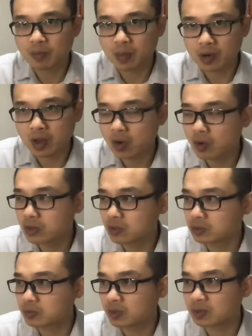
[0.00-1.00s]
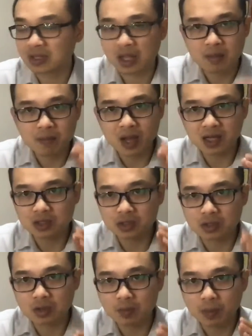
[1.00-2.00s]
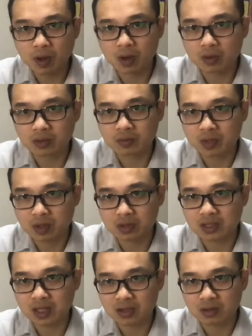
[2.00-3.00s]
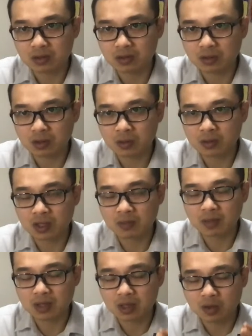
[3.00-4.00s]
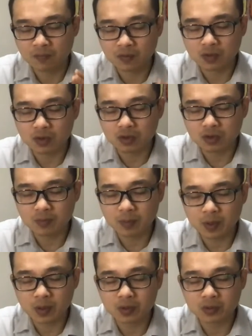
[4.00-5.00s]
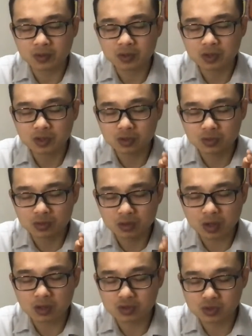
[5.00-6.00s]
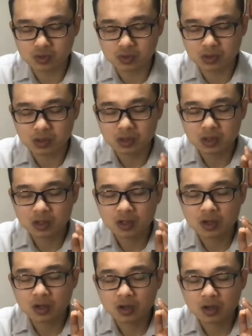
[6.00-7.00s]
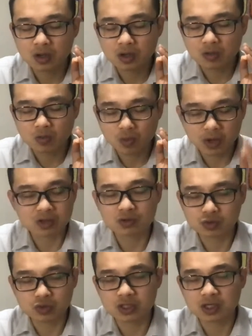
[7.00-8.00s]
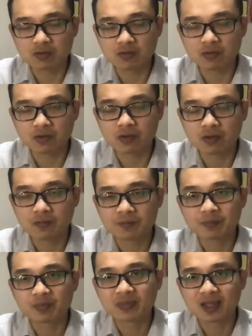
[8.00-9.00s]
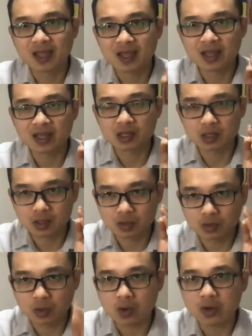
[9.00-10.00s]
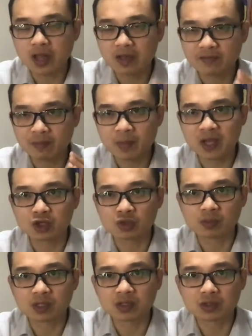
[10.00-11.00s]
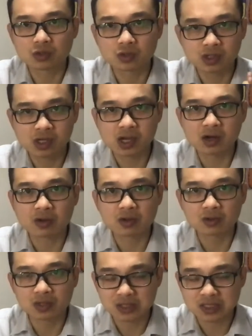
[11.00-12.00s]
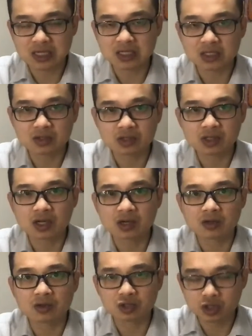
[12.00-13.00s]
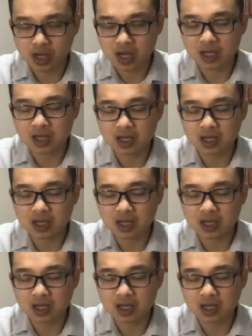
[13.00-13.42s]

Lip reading: They all use pulse. They must know pulse, because I told them, if you don't know pulse, you're not sure what you're treating for, and you don't have a measurement to tell you, a standard to tell you check